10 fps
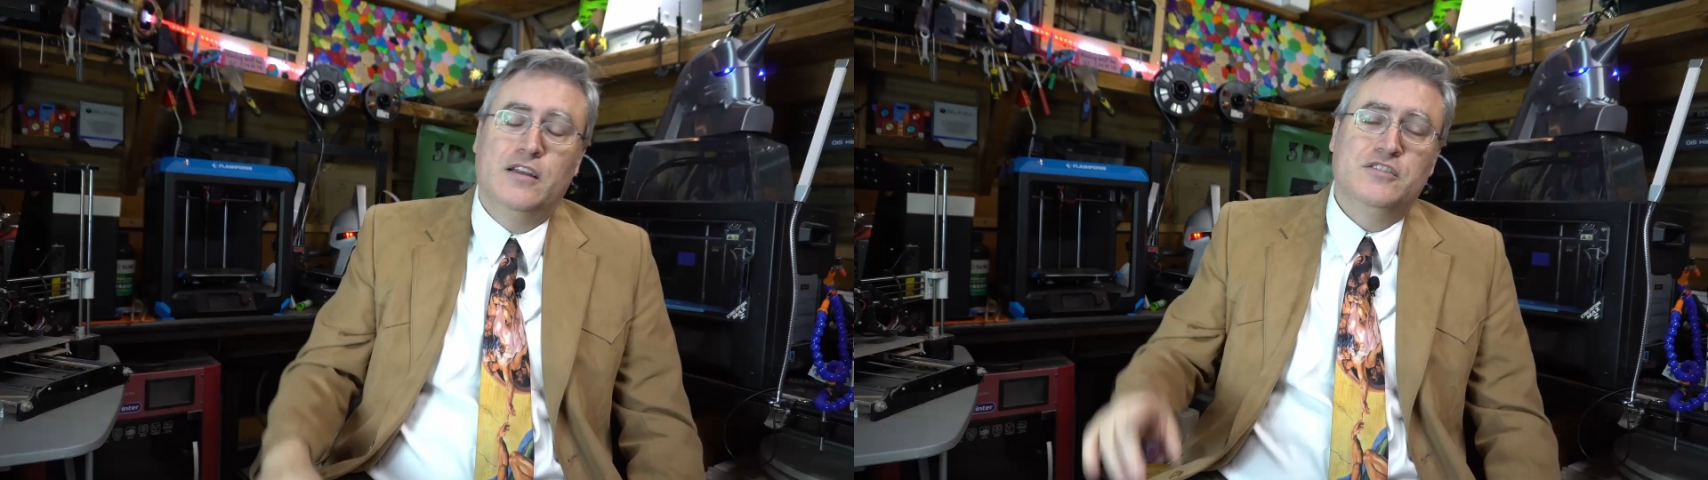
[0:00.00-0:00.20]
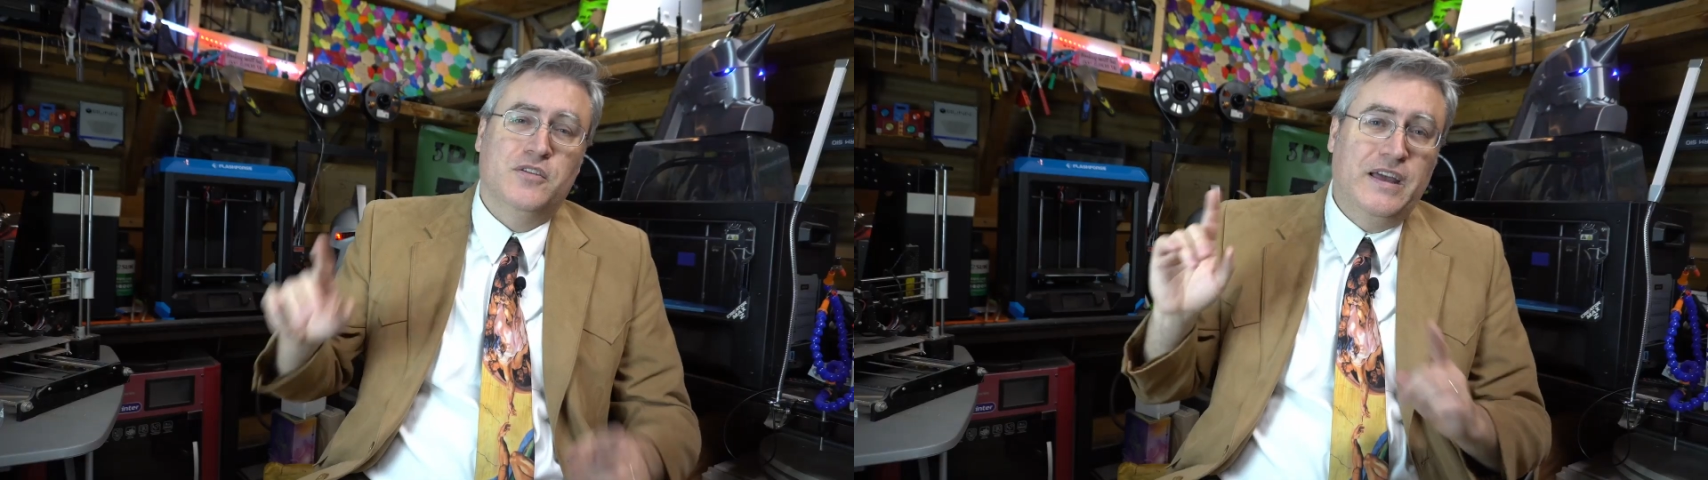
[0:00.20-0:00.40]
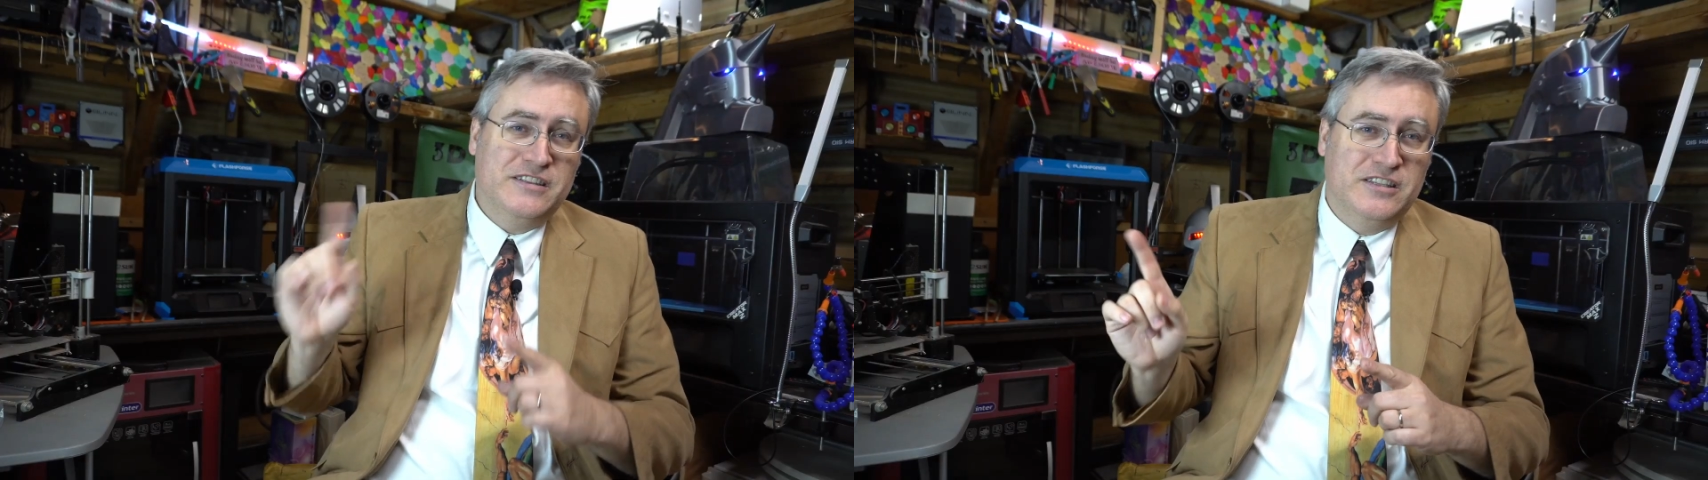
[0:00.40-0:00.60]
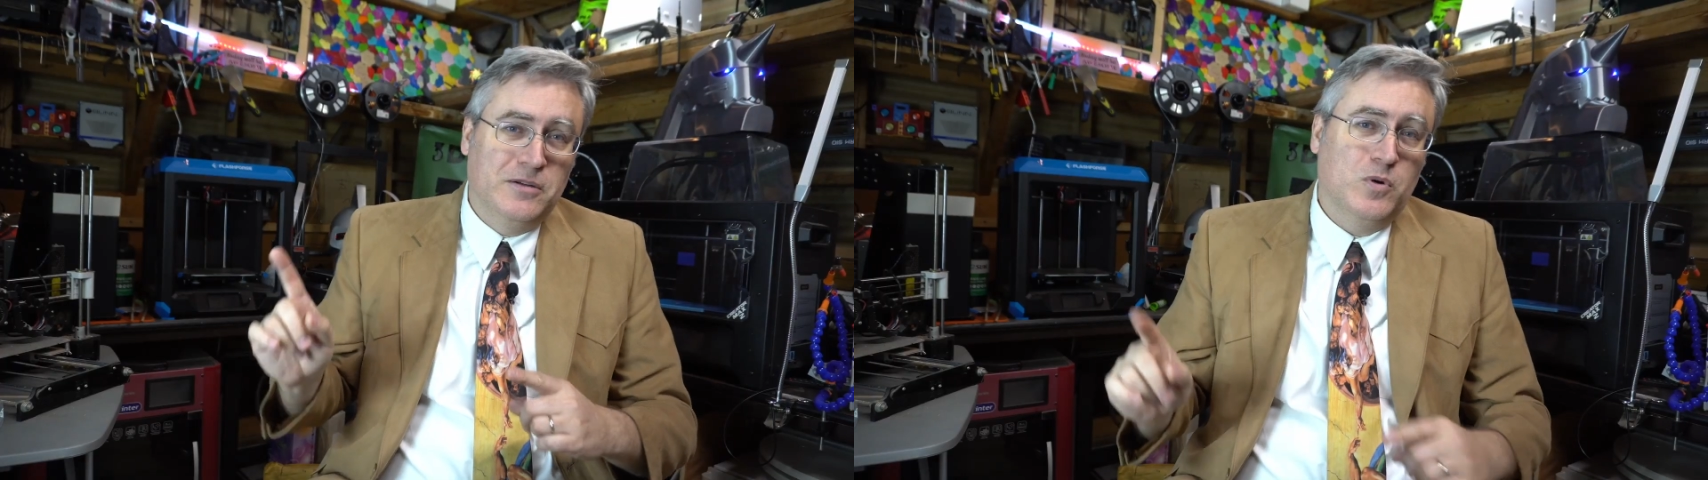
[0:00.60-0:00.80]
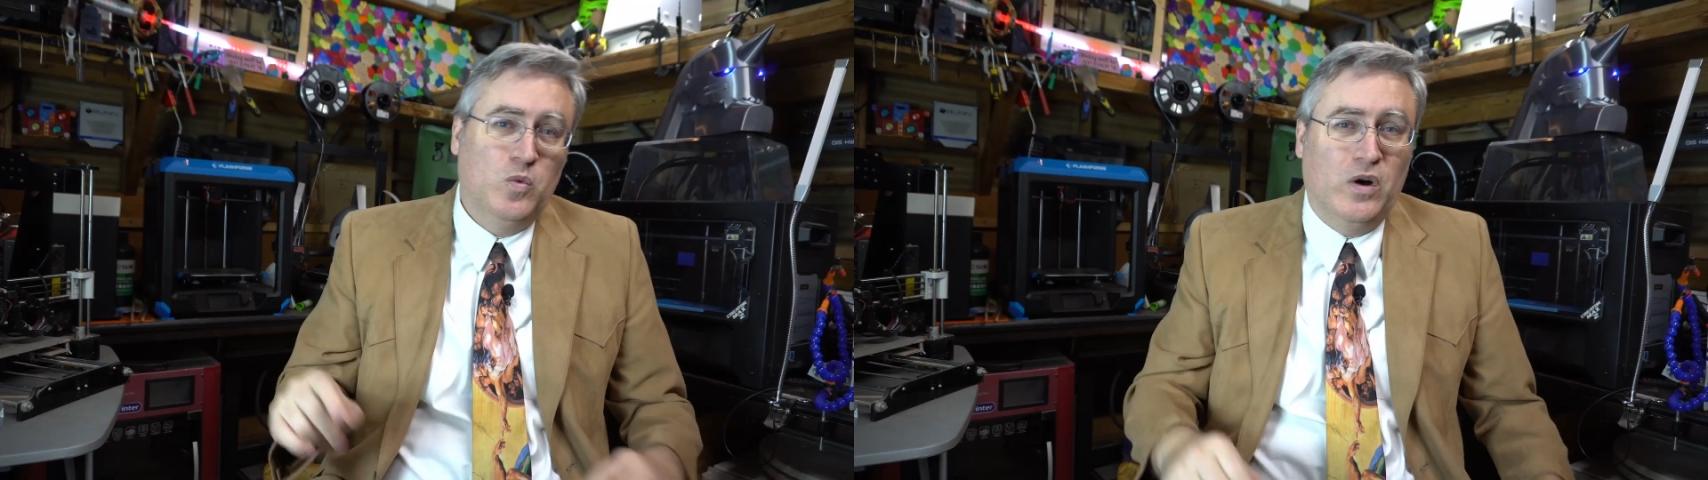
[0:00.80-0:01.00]
So that's
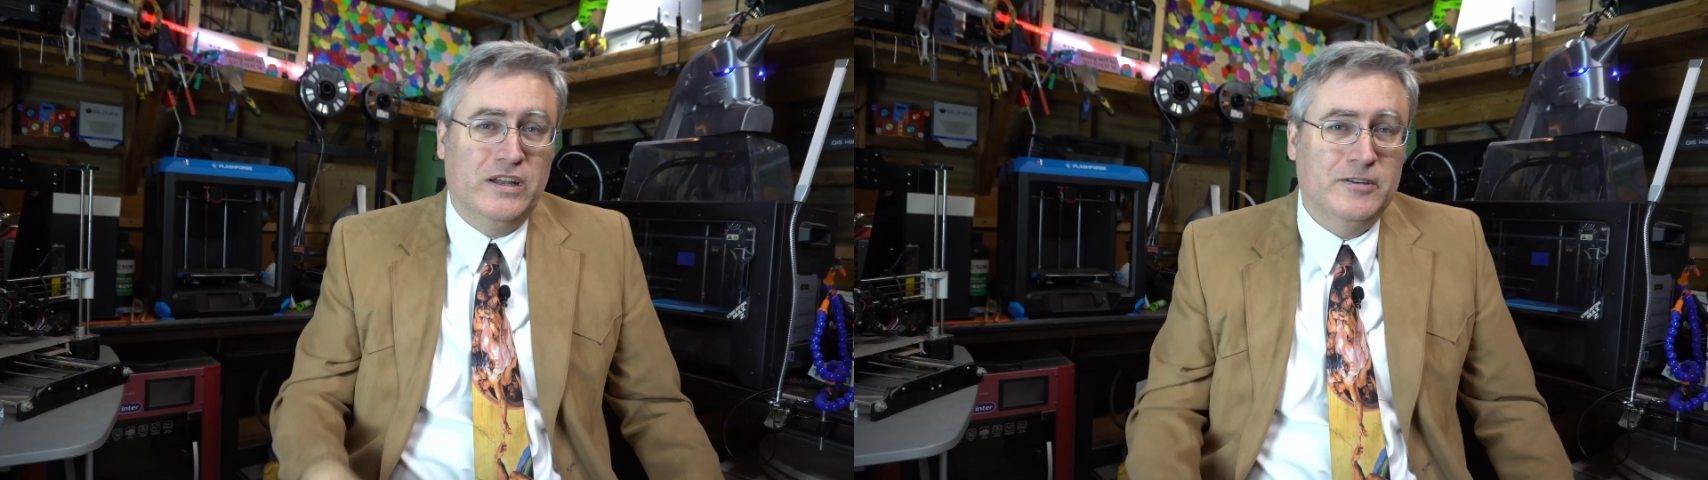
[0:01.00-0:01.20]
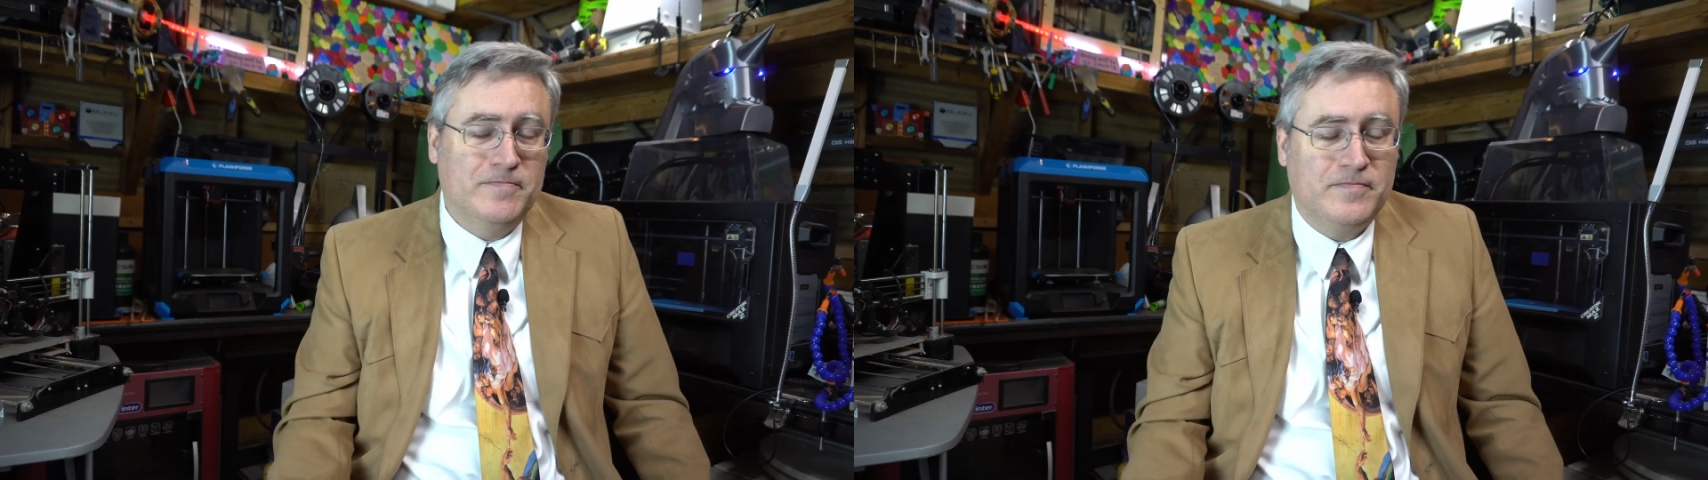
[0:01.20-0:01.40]
number one.